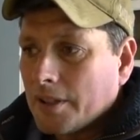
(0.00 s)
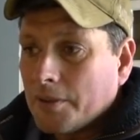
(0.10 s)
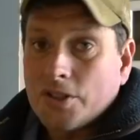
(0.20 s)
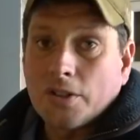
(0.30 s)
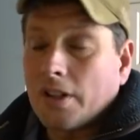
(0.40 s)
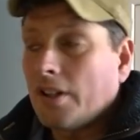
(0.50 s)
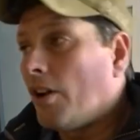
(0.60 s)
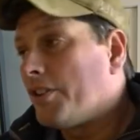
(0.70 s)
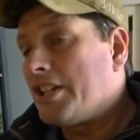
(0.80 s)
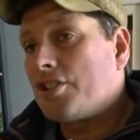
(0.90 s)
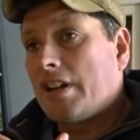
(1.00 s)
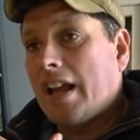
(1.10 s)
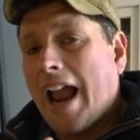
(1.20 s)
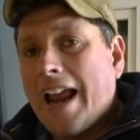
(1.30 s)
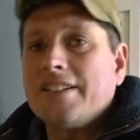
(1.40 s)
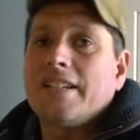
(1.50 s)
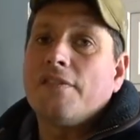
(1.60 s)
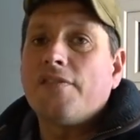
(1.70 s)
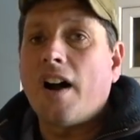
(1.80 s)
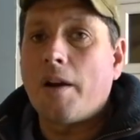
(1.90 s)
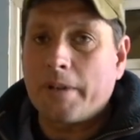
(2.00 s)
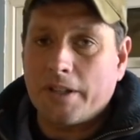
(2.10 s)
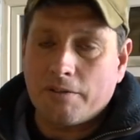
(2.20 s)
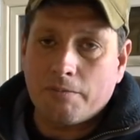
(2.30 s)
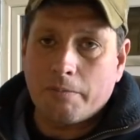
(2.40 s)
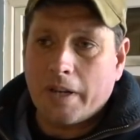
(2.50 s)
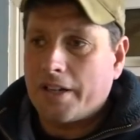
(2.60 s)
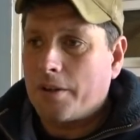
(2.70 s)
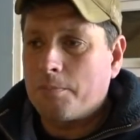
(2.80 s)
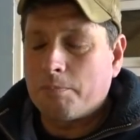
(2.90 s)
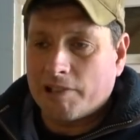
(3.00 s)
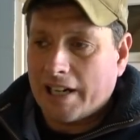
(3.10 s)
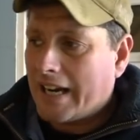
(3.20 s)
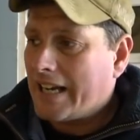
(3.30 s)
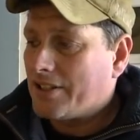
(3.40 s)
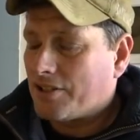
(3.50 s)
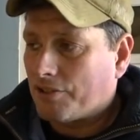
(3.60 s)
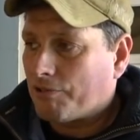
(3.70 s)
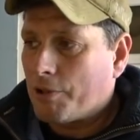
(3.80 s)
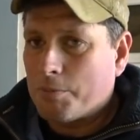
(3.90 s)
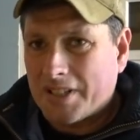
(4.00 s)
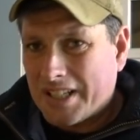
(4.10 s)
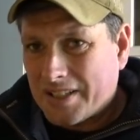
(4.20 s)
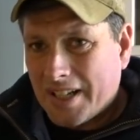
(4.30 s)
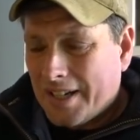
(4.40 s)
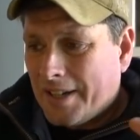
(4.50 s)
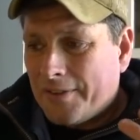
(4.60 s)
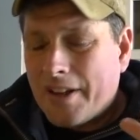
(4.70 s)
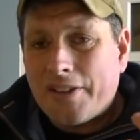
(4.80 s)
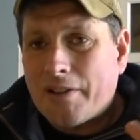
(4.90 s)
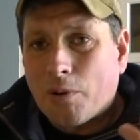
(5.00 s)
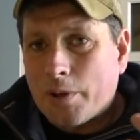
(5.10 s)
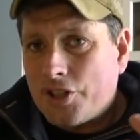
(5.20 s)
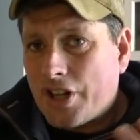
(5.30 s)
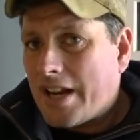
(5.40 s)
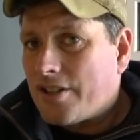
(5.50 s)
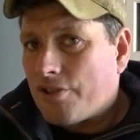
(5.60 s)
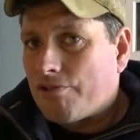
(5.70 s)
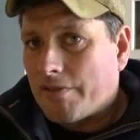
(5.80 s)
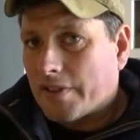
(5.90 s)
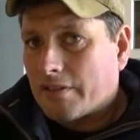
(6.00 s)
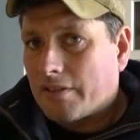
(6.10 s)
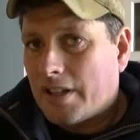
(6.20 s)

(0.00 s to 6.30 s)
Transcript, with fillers: Because a lot of these anti-farming, you know, brigades and groups and these, they're all agenda driven.